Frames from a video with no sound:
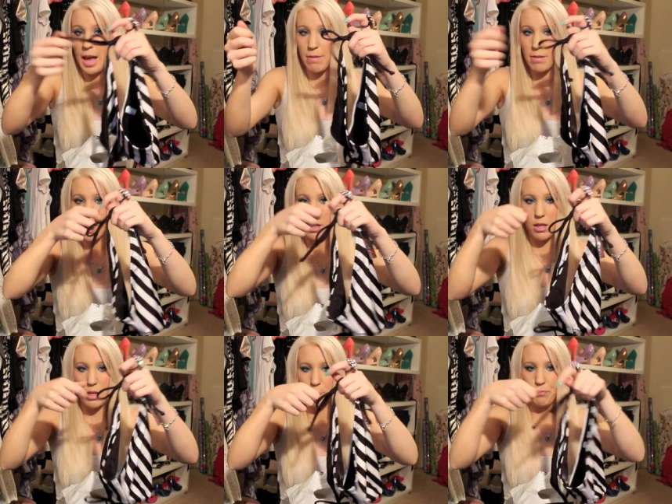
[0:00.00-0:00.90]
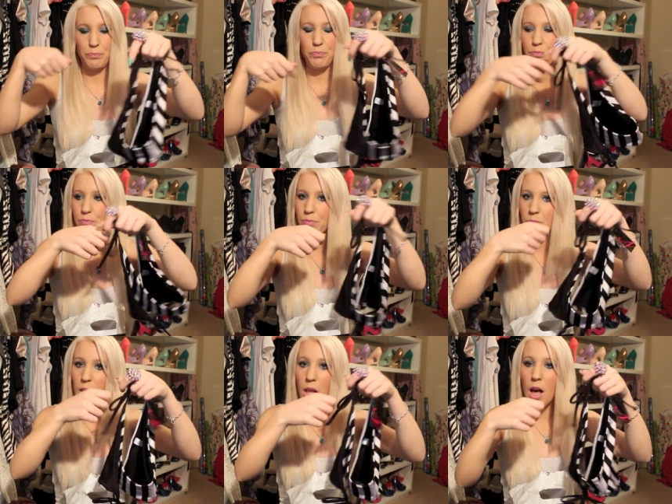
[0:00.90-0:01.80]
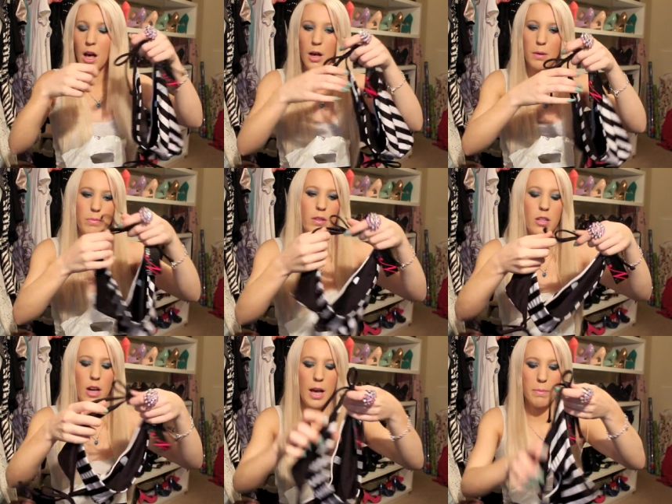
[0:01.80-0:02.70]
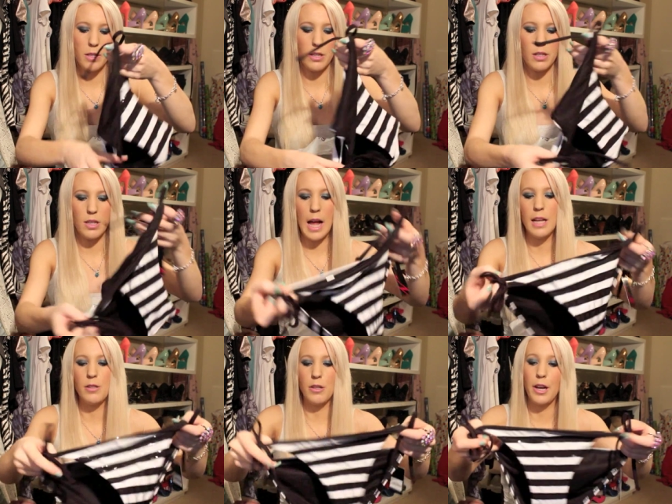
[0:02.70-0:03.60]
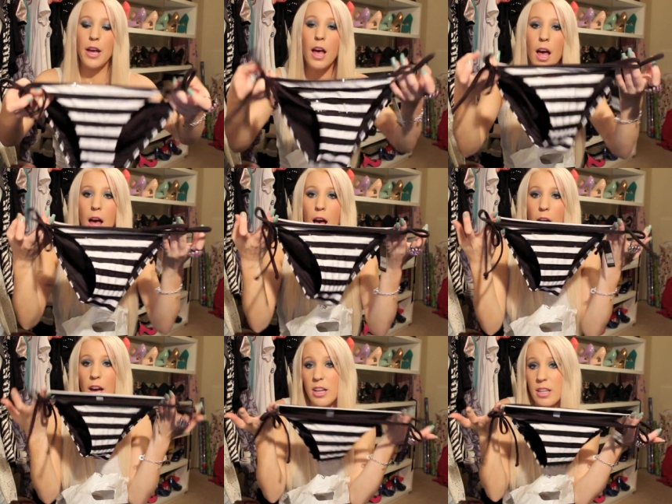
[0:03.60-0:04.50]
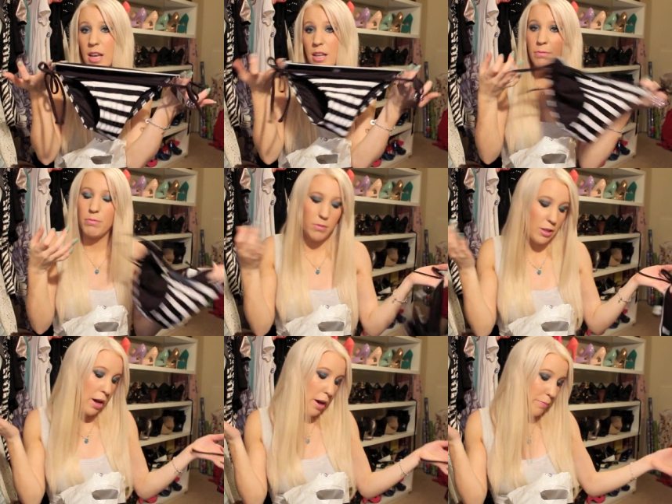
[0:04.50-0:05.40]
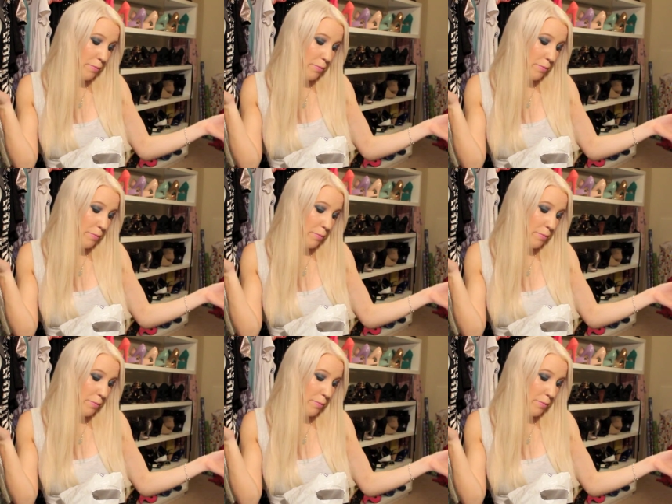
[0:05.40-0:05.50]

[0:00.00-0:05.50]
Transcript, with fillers: have like the um, the tie up bits on the side. So I got a 10. So